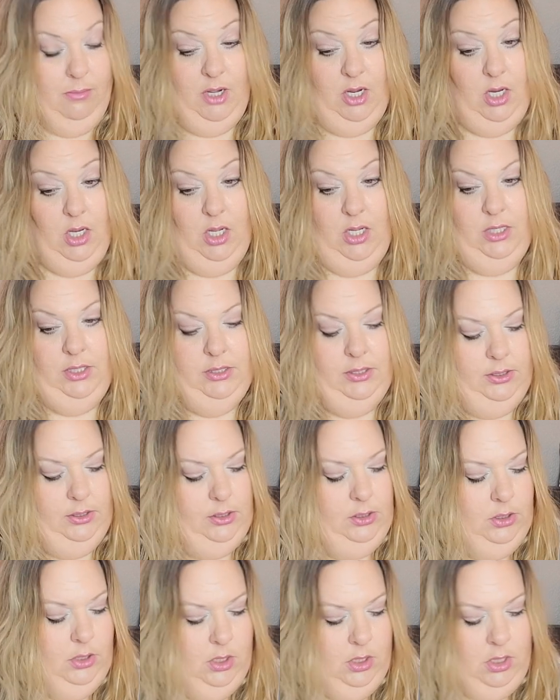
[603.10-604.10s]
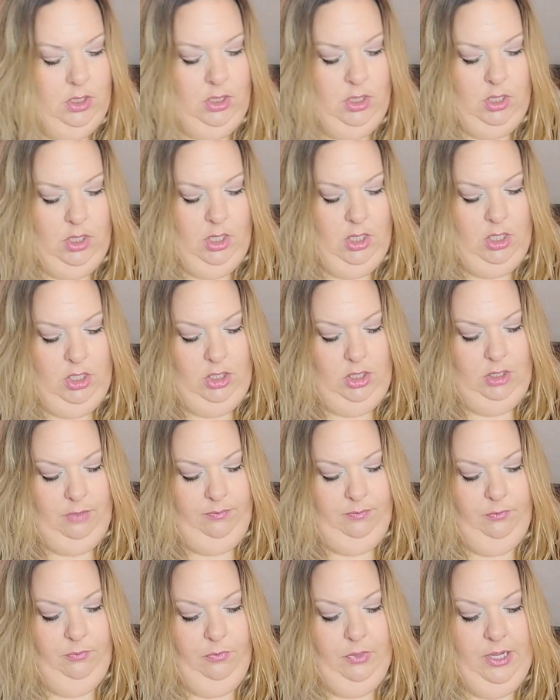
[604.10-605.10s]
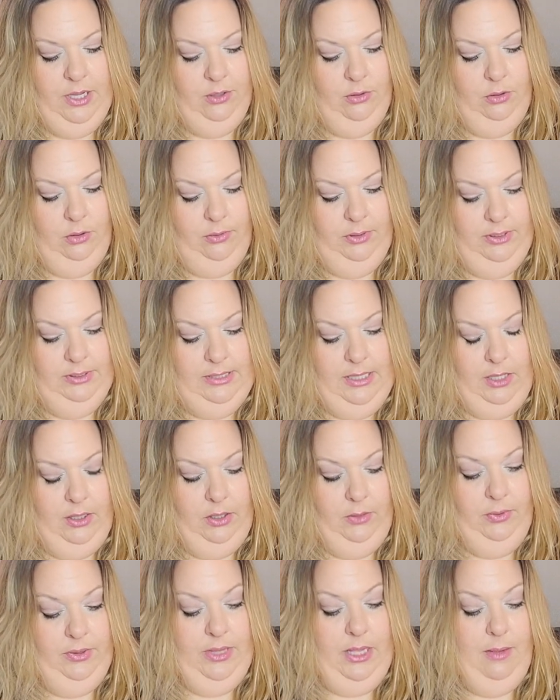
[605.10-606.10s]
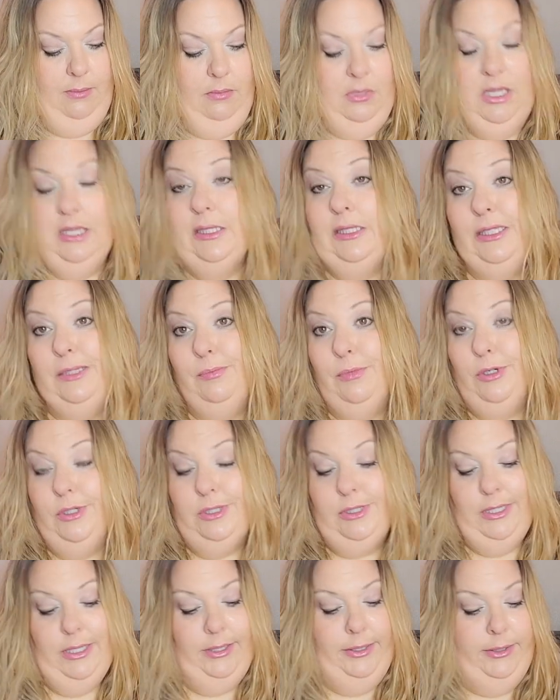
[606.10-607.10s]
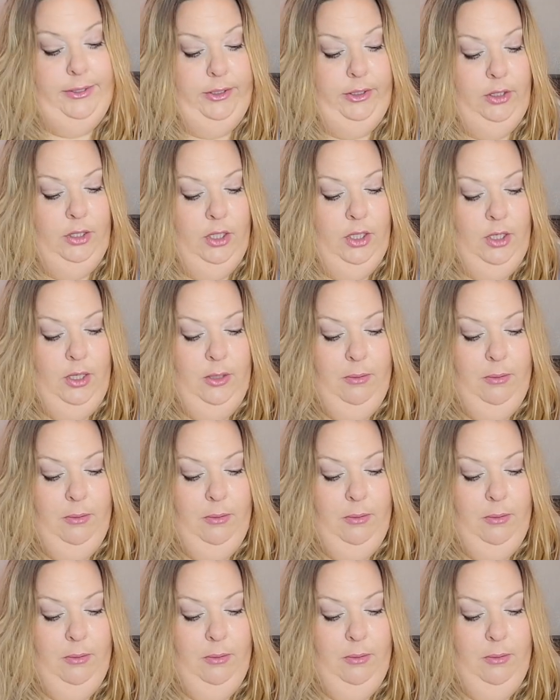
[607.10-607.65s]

Among Us. I don't know exactly what that means per se,